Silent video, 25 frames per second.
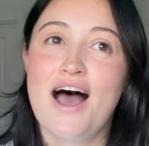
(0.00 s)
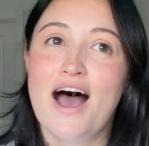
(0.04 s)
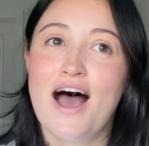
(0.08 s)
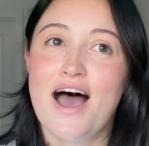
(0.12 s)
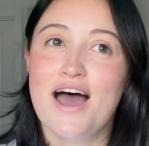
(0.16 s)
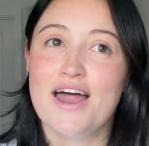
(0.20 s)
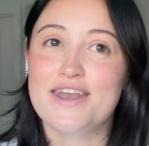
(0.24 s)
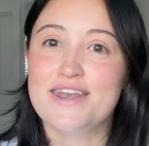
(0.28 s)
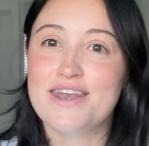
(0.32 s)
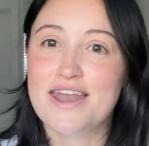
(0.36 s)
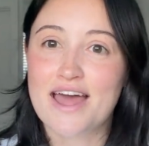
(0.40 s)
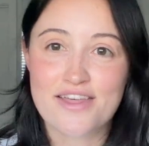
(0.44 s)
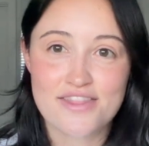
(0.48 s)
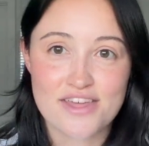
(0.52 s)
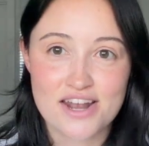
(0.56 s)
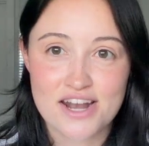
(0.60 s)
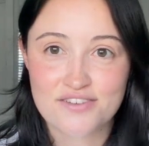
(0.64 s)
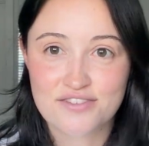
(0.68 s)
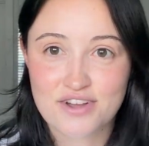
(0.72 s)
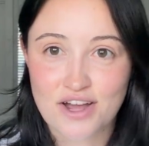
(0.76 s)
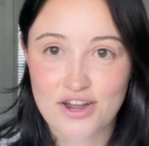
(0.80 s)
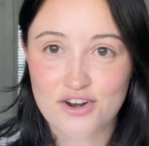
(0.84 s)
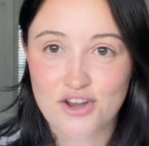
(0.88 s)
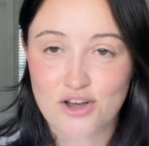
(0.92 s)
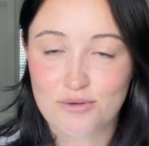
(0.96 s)
now that I've
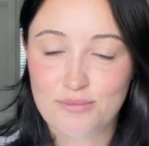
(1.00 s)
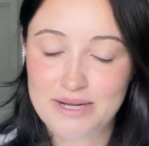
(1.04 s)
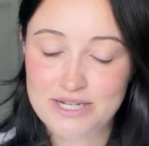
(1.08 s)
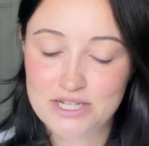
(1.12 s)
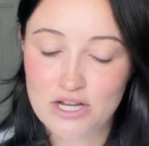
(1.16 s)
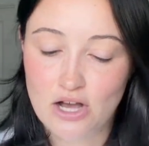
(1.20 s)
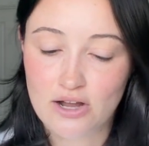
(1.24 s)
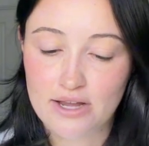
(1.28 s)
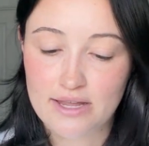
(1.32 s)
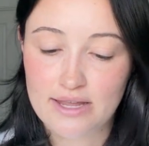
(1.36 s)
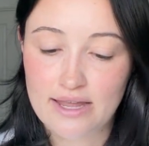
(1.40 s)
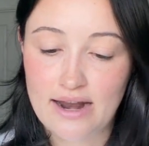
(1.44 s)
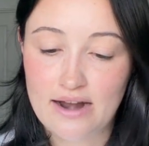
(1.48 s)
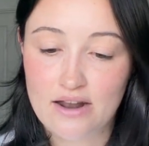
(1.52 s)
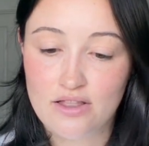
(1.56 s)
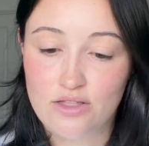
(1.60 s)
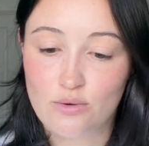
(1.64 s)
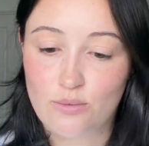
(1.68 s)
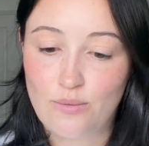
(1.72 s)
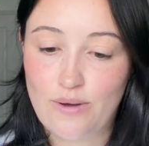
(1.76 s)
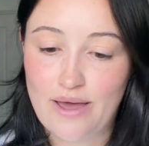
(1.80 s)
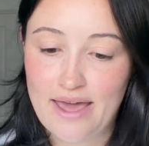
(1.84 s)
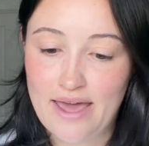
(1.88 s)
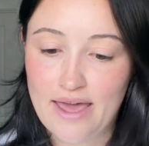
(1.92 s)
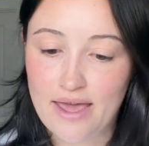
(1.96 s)
gotten all my talking out of the
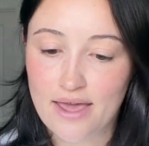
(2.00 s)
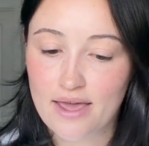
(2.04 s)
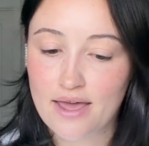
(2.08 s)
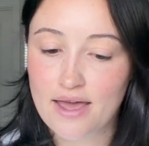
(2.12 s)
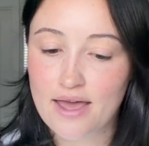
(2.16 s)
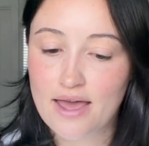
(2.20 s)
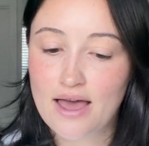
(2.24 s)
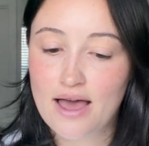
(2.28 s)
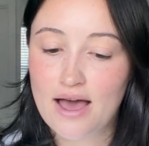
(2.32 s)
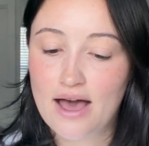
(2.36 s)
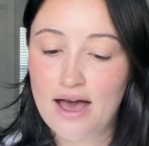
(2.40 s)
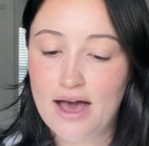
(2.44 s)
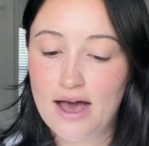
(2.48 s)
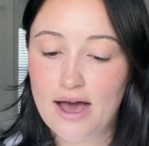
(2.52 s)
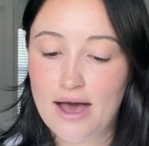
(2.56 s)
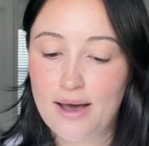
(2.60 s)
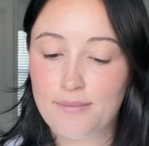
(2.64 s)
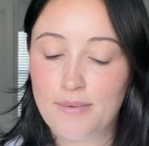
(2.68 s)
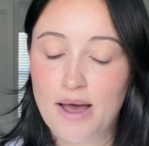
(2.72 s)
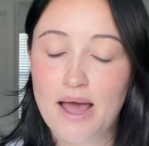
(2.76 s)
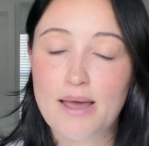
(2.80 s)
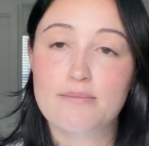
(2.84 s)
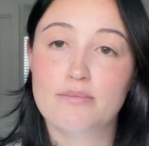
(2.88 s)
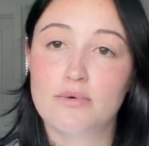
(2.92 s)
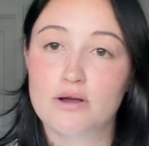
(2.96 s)
way,
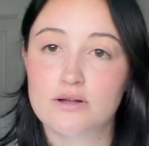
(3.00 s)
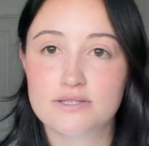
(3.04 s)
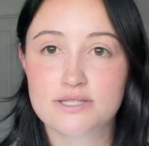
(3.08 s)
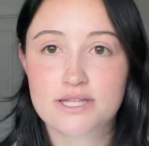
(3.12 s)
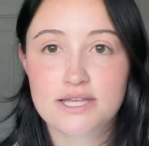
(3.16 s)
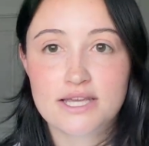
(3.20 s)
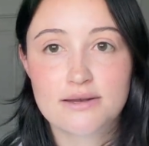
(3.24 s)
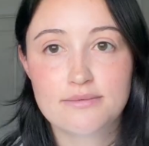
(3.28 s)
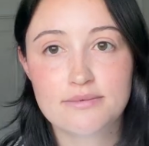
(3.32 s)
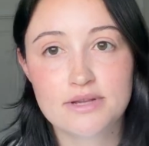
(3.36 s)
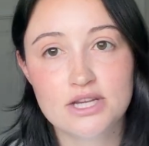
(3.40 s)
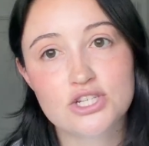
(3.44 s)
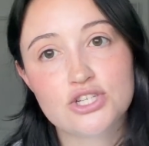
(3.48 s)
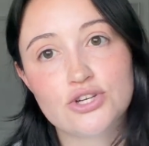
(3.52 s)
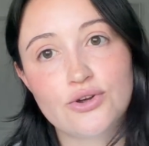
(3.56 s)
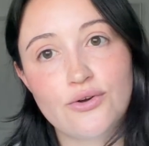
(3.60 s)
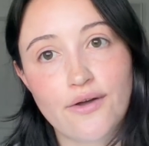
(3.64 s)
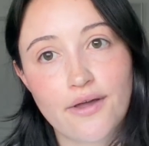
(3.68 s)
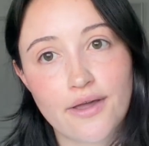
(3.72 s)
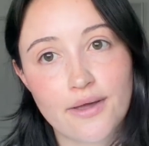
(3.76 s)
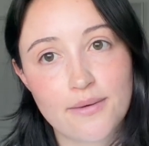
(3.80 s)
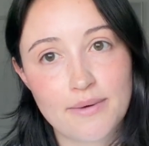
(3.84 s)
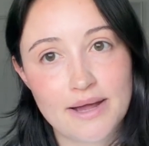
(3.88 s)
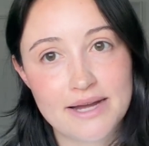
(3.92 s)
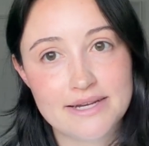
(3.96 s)
I'm mostly going to be
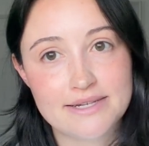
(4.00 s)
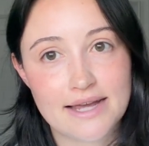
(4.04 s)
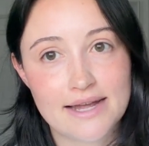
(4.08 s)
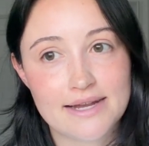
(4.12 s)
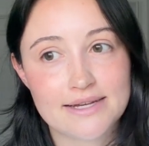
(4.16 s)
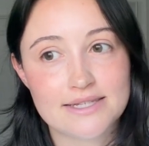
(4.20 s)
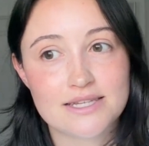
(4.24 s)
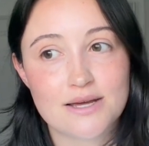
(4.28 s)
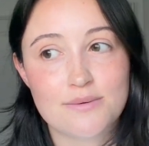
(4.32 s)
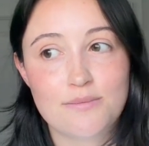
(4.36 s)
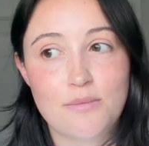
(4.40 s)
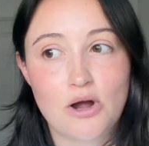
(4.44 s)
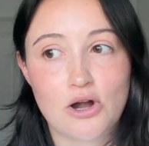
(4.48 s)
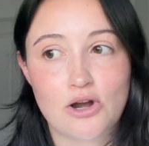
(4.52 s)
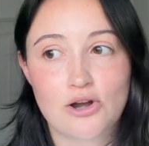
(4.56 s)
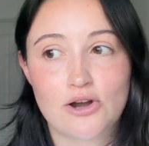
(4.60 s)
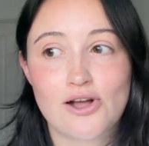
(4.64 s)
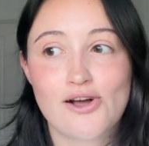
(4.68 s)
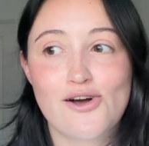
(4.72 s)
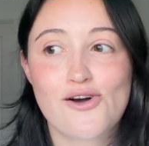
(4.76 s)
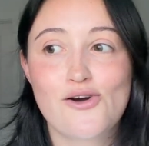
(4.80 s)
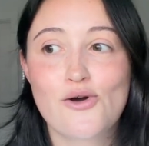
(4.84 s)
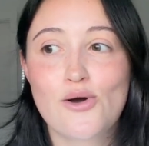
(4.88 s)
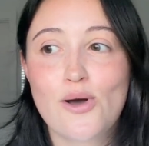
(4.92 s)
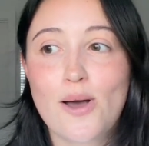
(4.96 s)
showing my day
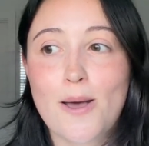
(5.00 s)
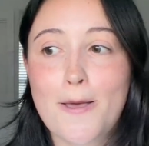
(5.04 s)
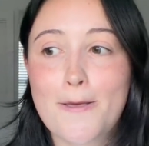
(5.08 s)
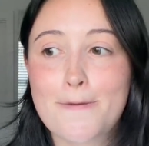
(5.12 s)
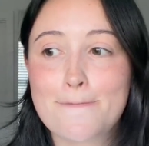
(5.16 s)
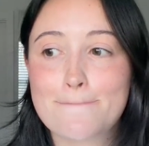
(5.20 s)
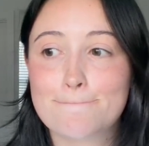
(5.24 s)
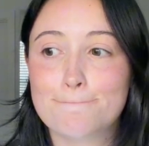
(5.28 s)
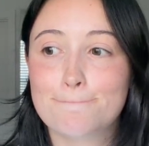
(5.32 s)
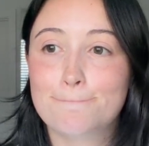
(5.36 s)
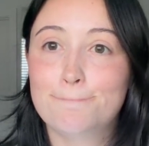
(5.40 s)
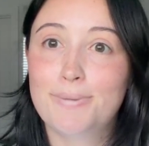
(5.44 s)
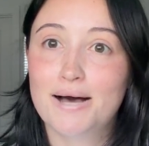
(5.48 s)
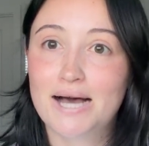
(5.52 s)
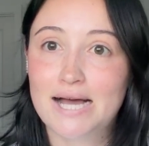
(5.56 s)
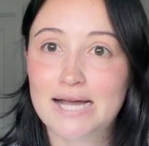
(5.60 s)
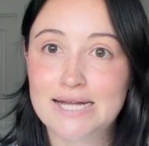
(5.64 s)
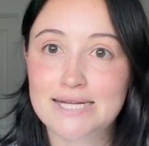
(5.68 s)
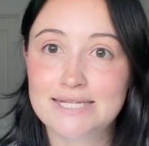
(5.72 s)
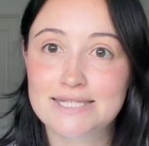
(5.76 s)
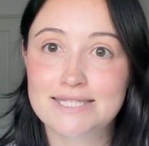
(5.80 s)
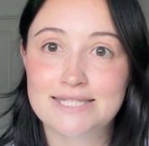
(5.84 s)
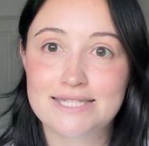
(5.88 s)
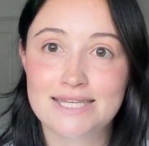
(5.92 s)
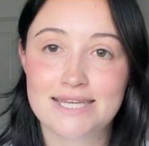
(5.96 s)
tomorrow,
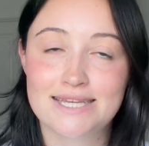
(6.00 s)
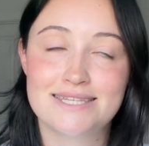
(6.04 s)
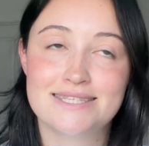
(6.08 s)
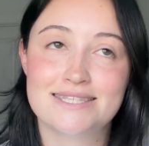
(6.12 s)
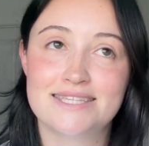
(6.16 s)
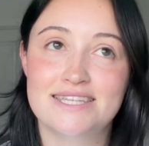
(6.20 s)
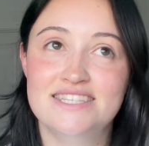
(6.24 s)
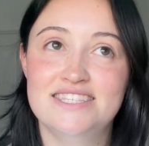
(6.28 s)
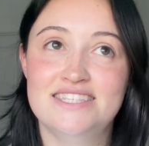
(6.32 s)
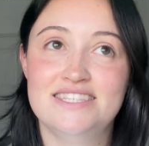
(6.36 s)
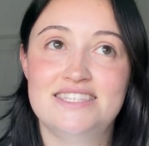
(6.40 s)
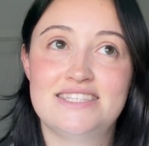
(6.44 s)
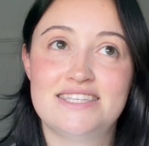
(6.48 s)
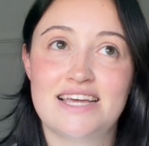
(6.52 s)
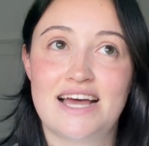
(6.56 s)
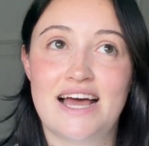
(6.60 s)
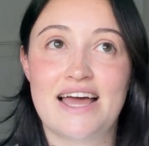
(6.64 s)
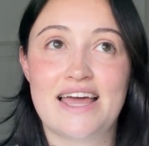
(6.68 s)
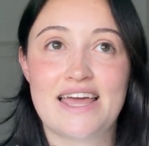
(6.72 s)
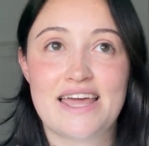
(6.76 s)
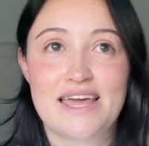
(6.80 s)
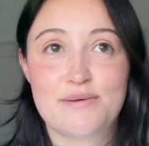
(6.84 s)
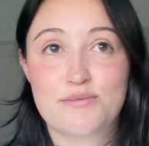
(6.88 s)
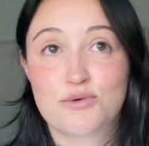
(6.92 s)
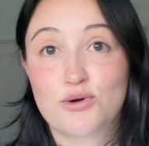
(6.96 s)
but since I
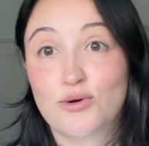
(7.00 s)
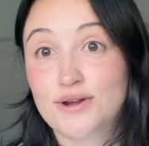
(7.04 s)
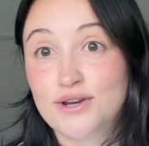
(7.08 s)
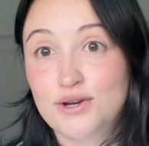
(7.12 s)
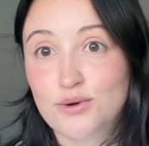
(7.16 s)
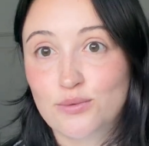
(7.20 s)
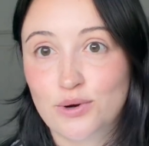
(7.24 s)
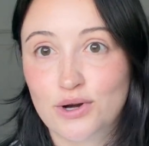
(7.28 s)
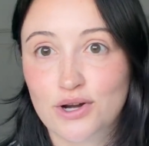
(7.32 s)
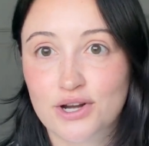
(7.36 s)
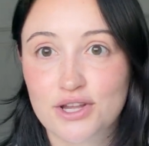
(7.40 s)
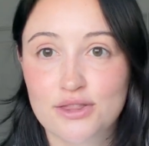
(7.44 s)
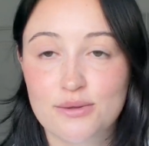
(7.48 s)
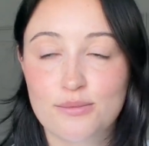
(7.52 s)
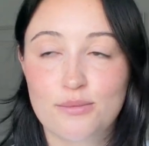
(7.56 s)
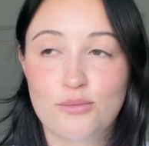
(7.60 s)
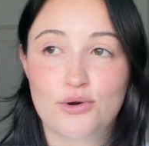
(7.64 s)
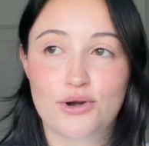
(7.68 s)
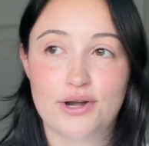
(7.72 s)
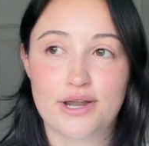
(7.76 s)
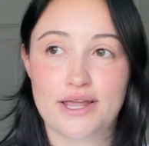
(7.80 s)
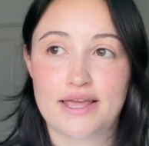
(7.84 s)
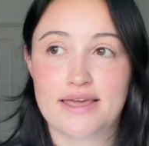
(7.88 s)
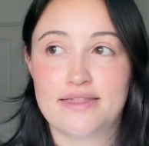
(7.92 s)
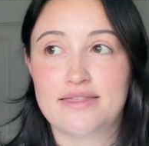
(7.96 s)
am going to work in the
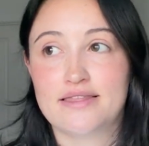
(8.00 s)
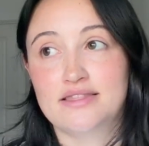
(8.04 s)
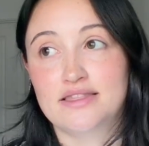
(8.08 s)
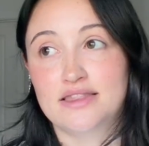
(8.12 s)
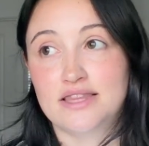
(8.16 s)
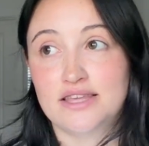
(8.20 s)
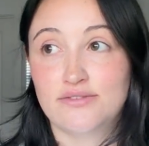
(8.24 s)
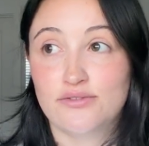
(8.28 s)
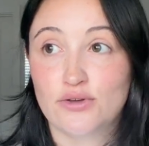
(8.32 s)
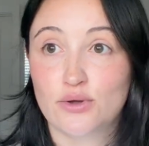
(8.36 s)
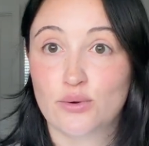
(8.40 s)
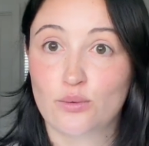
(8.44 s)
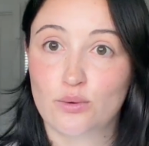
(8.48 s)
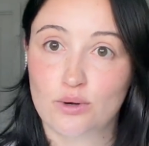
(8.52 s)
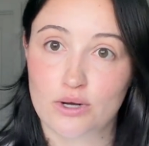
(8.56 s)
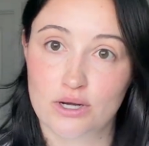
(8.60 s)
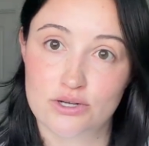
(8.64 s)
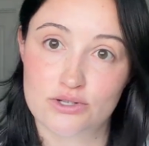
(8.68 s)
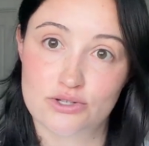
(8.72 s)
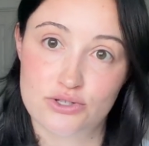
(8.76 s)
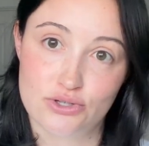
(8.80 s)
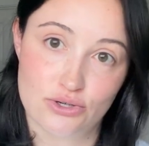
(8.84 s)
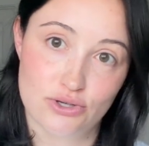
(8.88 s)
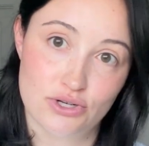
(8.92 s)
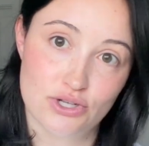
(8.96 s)
morning and then leaving work
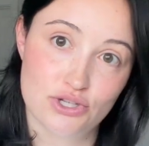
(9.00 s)
to go to